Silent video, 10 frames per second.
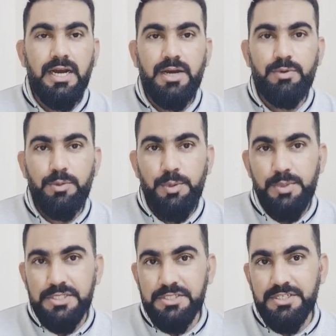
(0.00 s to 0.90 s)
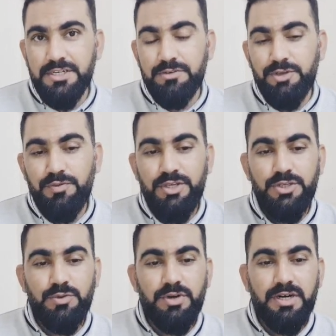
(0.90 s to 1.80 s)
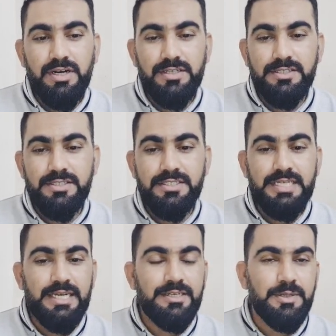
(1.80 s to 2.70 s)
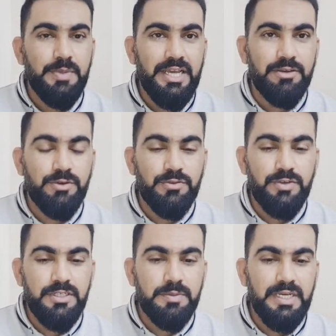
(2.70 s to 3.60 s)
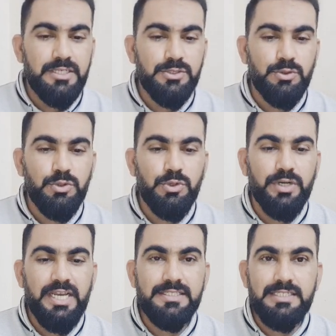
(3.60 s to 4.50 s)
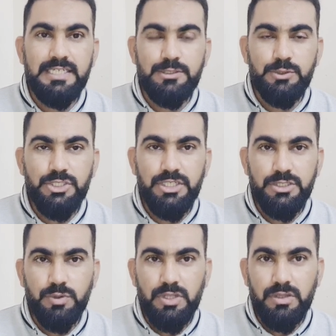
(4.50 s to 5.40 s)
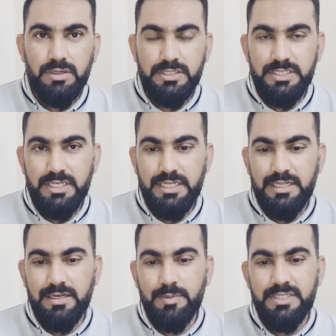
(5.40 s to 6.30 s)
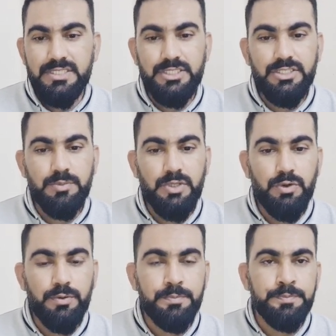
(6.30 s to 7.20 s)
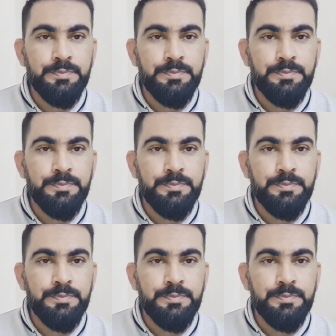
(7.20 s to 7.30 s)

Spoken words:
I will be personally reviewing your answers and replying with feedback, so don't hesitate to share your thoughts here in the comment section below.